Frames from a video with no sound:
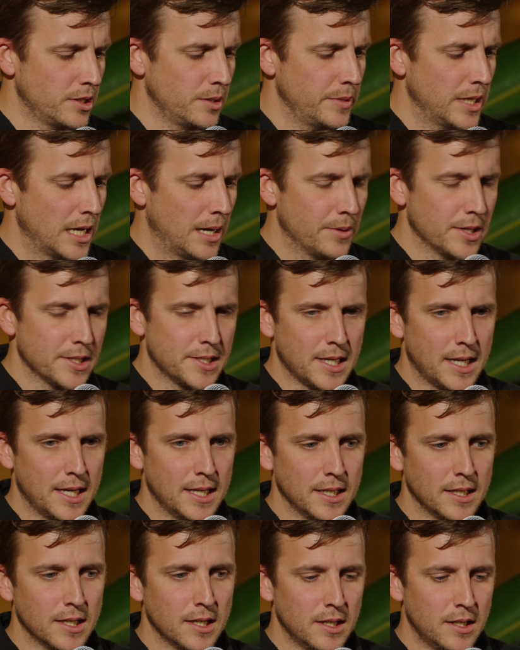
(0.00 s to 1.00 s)
to be able to
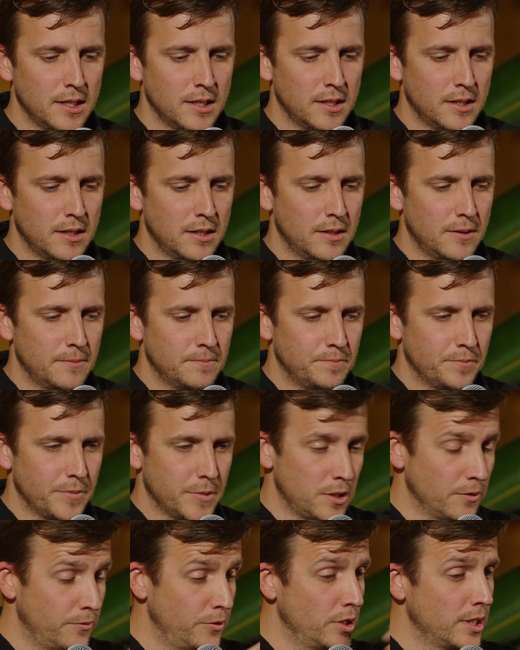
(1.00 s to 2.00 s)
say,
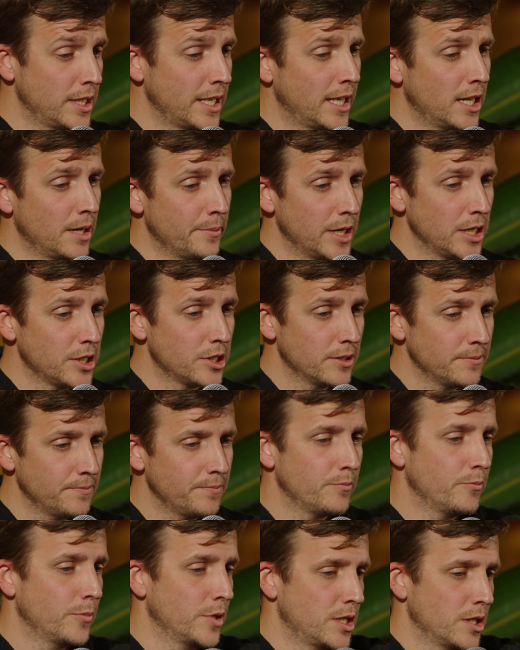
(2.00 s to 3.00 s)
to view the animation,
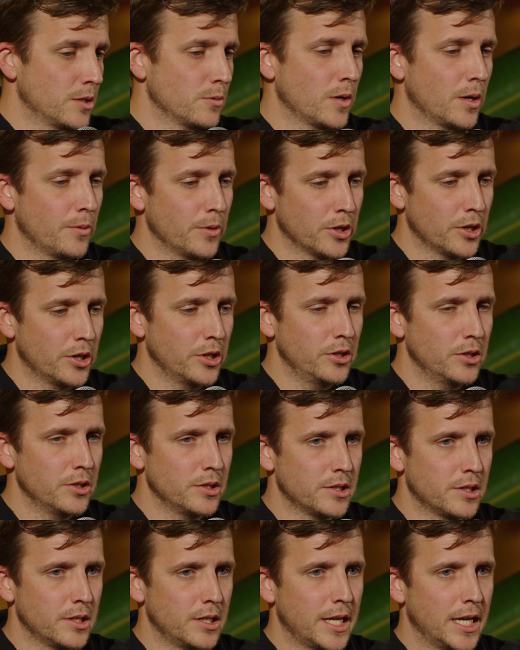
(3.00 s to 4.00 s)
which is where we're going to
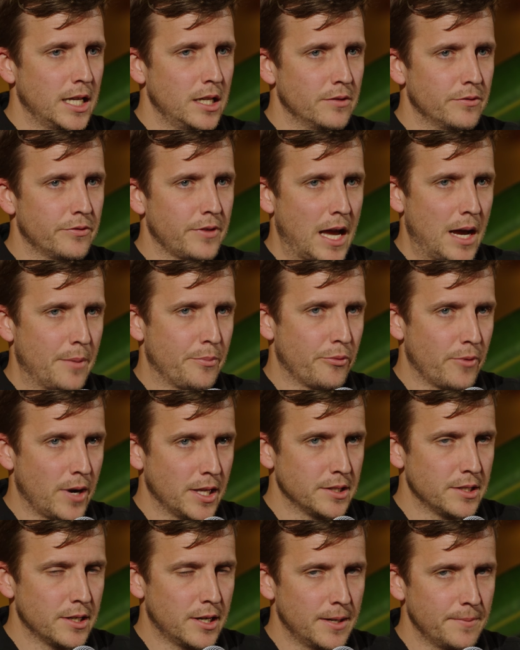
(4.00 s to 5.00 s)
use the native app
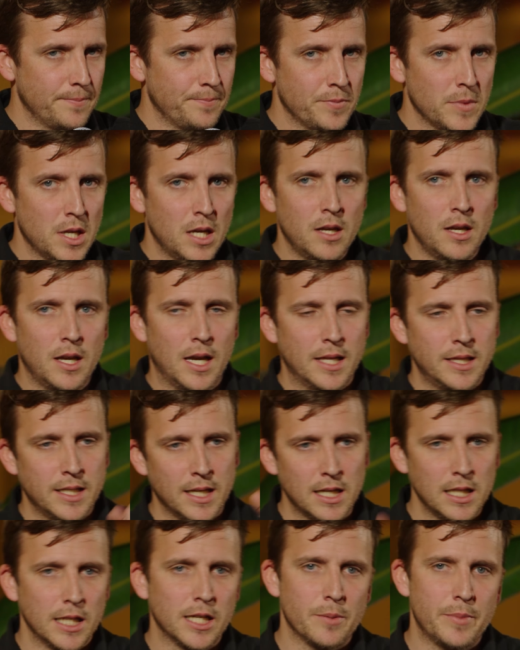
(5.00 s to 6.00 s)
runtime, and
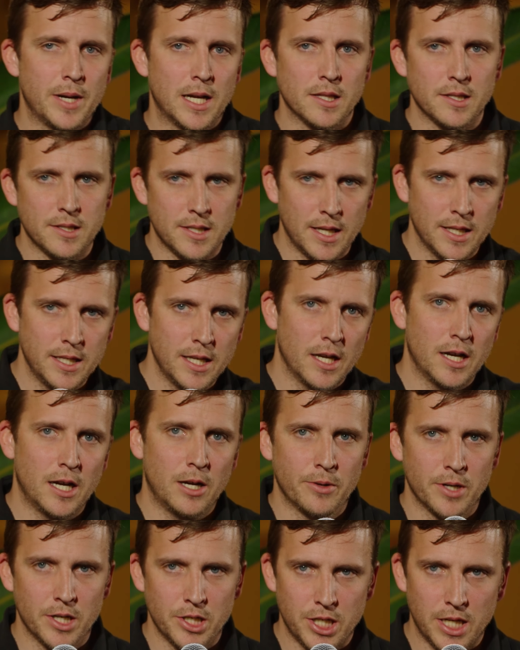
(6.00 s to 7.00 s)
then click a button and say, yeah, I
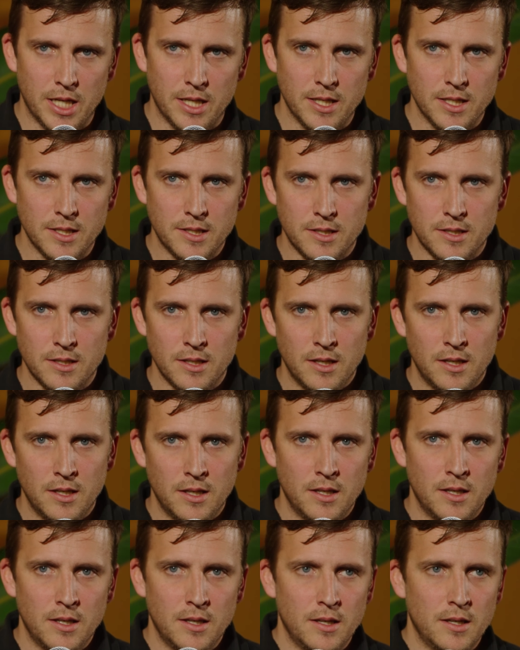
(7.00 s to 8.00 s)
want to share this.
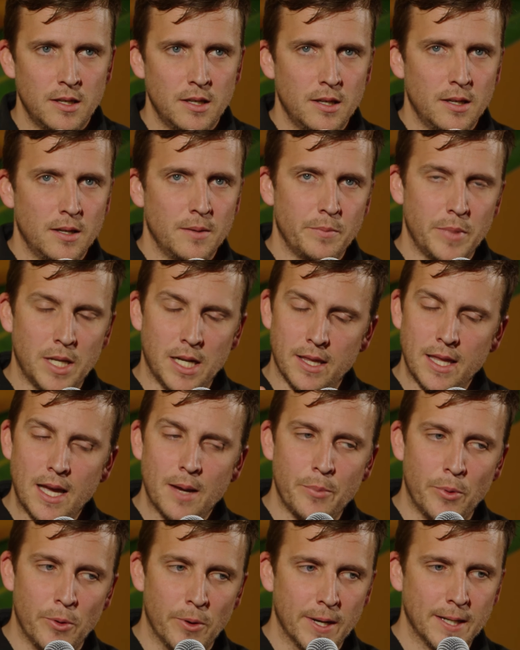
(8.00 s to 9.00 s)
But at
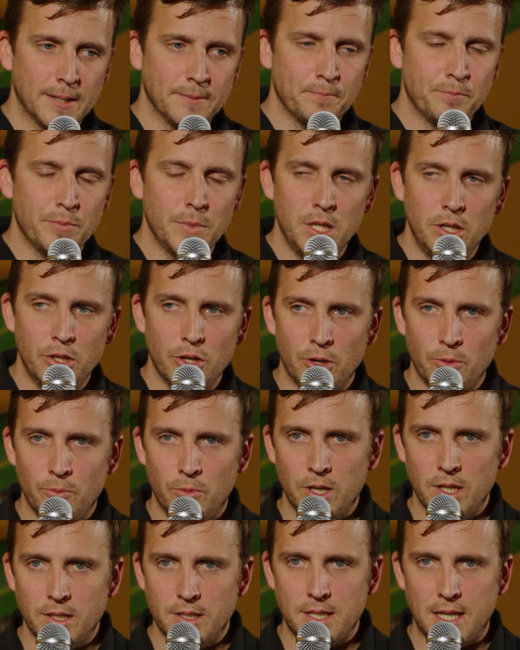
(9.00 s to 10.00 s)
that point, you don't
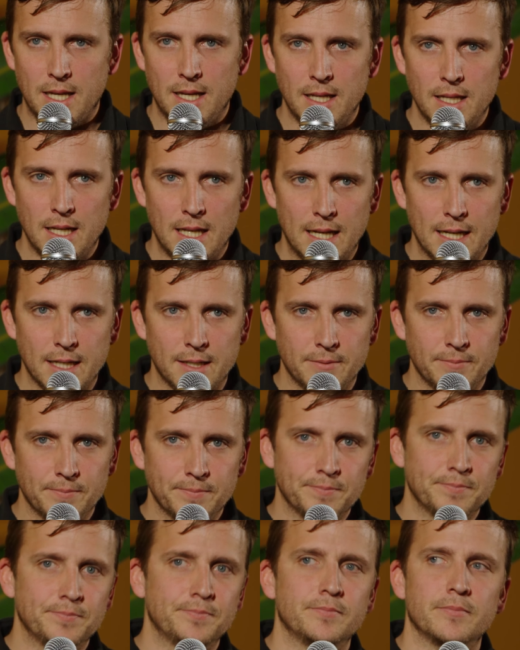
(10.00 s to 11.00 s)
want to say like,
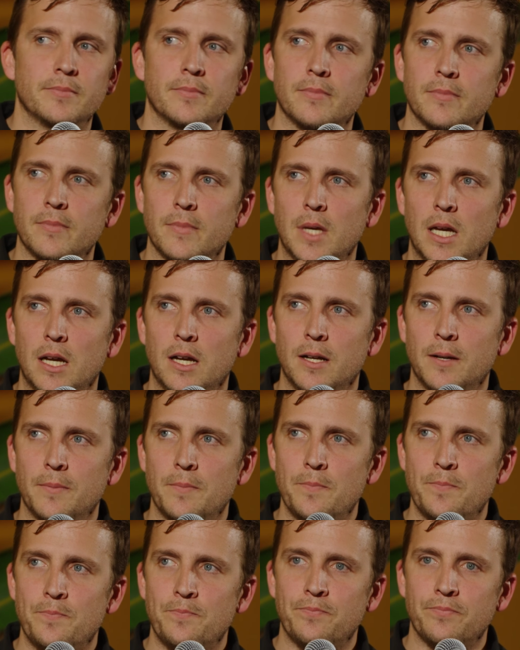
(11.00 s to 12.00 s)

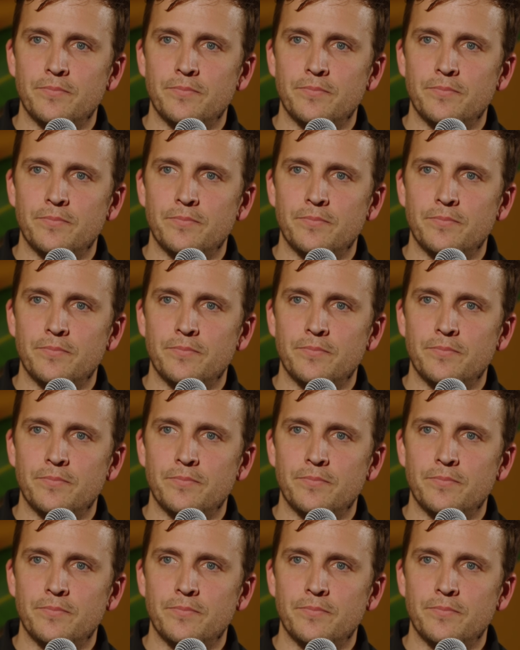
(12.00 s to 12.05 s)
I